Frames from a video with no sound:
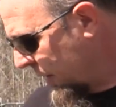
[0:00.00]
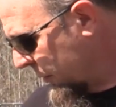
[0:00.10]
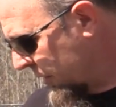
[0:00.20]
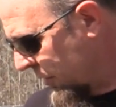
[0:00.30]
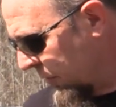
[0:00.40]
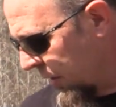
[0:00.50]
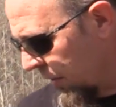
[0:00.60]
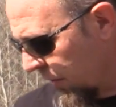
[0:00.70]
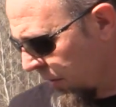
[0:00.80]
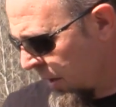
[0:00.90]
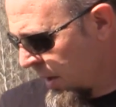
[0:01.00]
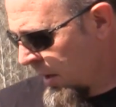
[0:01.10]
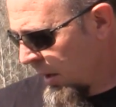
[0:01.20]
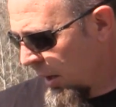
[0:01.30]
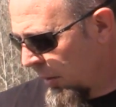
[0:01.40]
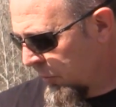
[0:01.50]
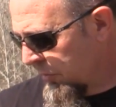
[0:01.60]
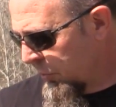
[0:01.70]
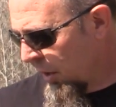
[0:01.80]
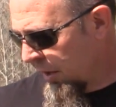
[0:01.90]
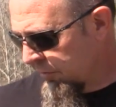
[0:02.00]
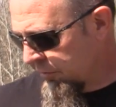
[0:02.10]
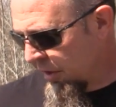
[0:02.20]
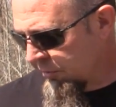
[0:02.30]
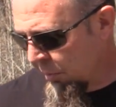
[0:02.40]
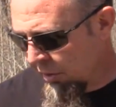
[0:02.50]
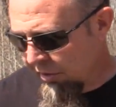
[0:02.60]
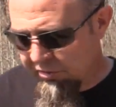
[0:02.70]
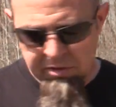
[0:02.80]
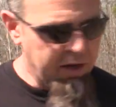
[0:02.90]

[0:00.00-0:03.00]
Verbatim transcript: with the new year, um, we've brought in fresh birds